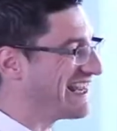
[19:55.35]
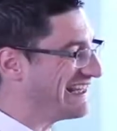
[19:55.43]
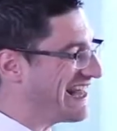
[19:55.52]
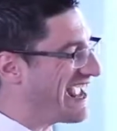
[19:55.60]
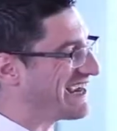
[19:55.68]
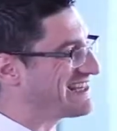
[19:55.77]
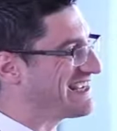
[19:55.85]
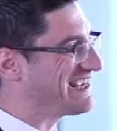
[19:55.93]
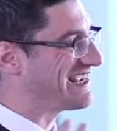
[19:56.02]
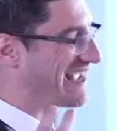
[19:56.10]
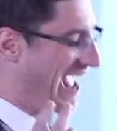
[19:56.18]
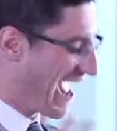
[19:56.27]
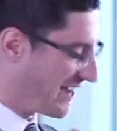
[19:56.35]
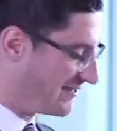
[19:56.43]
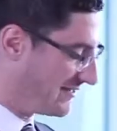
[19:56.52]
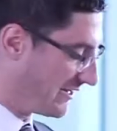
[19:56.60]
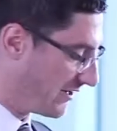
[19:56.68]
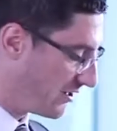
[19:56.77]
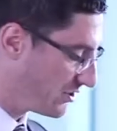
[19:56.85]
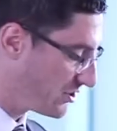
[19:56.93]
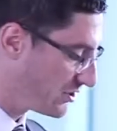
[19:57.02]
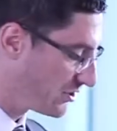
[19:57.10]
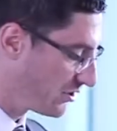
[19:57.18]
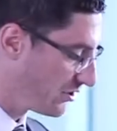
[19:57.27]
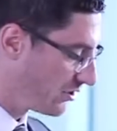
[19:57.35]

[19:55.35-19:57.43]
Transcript: electing candidates